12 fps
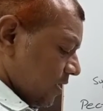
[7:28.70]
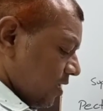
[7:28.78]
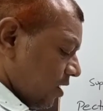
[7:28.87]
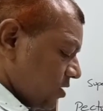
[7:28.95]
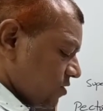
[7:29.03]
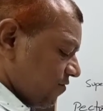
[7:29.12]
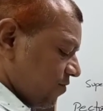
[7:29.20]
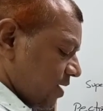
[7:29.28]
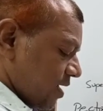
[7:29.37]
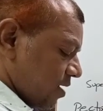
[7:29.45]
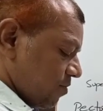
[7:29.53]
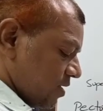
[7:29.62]
cars of
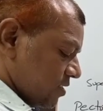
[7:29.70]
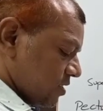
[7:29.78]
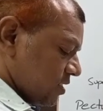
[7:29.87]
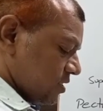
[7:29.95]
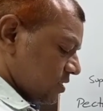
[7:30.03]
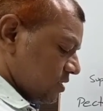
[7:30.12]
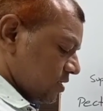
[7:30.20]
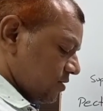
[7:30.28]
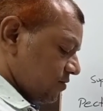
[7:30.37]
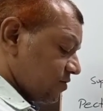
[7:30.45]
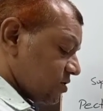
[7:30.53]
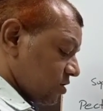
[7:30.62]
brachial plexus
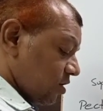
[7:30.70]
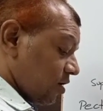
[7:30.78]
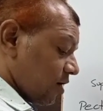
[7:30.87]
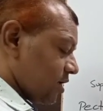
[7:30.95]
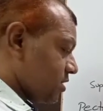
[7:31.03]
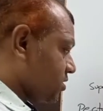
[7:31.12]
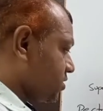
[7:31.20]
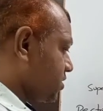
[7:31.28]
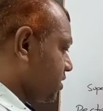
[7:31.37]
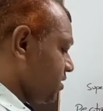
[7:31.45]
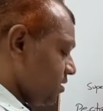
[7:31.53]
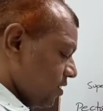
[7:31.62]
which are related to
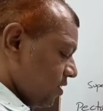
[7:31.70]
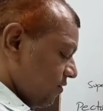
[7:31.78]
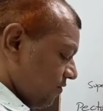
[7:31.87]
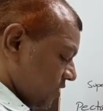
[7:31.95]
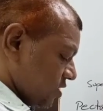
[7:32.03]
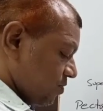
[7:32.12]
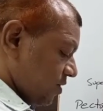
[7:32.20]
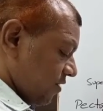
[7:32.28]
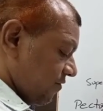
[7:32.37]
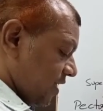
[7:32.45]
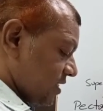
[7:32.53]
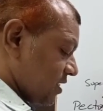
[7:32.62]
the first part
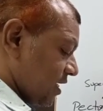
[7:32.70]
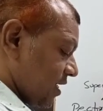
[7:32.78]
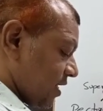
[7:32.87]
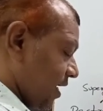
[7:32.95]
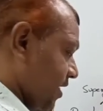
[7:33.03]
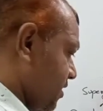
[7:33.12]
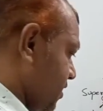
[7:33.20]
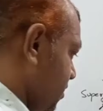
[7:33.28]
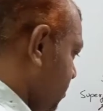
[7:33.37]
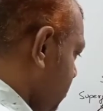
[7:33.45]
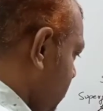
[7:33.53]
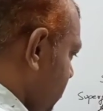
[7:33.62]
of axillary artery.
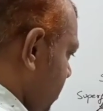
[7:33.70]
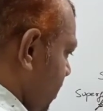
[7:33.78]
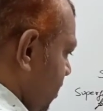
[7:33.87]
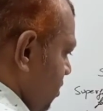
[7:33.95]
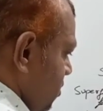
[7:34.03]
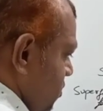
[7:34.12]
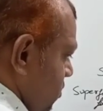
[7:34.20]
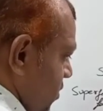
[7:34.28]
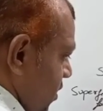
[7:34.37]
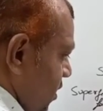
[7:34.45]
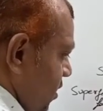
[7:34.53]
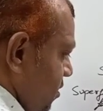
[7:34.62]
Okay, so
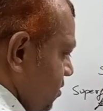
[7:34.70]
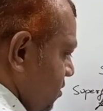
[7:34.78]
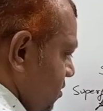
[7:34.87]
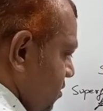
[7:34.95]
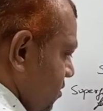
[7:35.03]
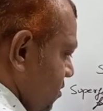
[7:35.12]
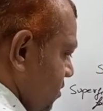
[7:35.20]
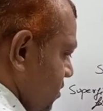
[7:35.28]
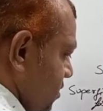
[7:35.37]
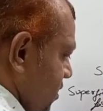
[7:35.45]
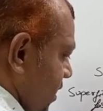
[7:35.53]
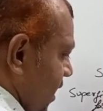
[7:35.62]
here
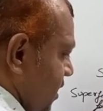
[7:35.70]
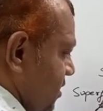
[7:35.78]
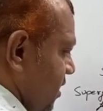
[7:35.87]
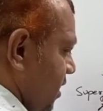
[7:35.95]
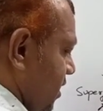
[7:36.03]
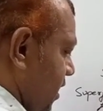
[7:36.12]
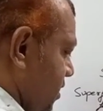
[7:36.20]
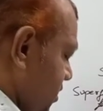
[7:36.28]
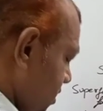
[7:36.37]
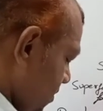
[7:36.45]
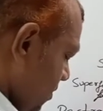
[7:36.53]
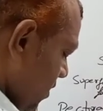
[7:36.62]
this is the axillary
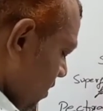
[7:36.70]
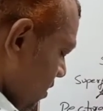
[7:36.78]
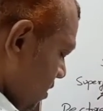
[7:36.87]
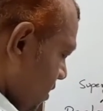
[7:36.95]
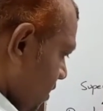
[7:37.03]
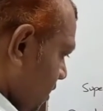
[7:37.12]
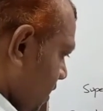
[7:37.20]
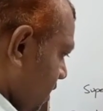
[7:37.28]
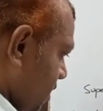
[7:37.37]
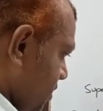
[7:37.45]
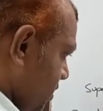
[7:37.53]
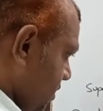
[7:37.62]
artery,
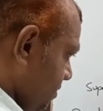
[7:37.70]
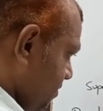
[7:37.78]
and